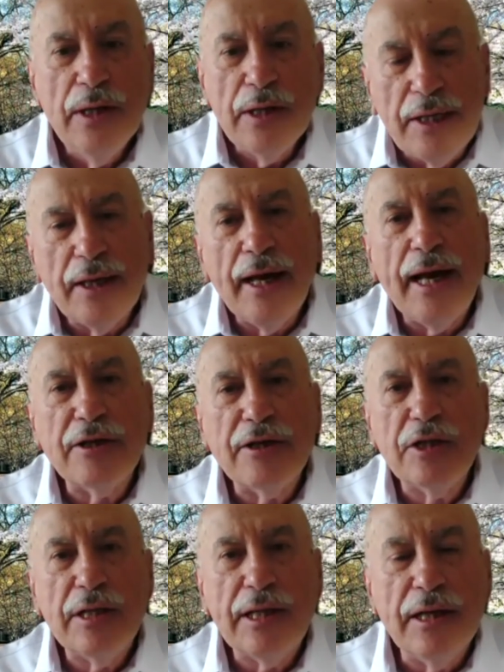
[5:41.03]
he
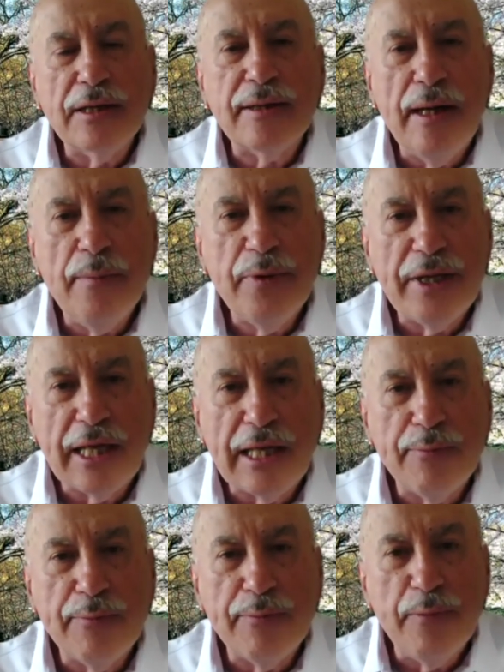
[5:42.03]
actually
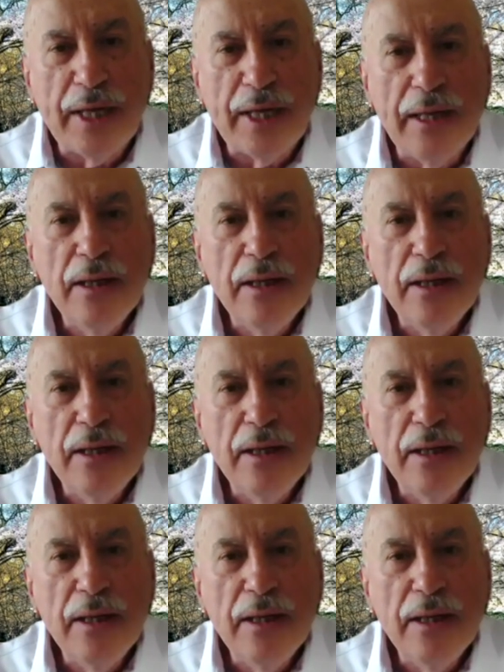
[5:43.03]
accompanied me